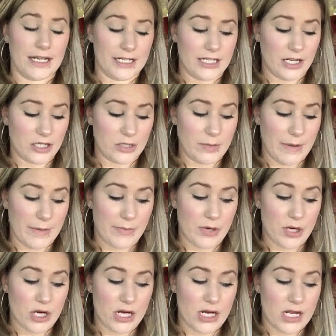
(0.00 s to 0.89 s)
got a Dr.
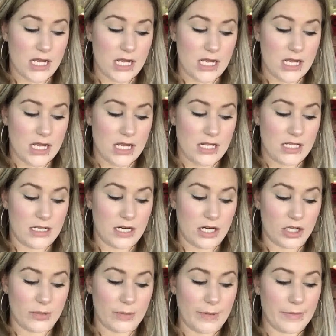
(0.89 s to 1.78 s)
Pepper, and the
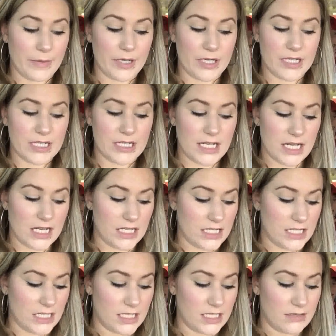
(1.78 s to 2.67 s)
Dr. Pepper doesn't
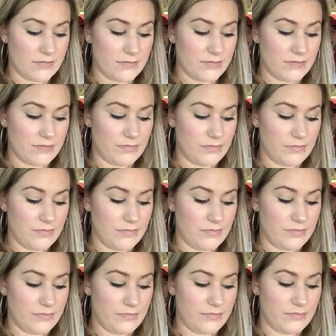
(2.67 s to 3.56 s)
taste
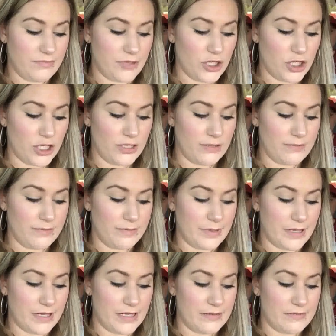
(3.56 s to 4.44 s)
good,
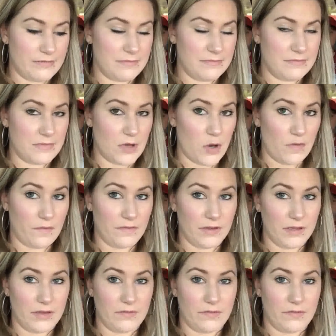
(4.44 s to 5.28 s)
but hopefully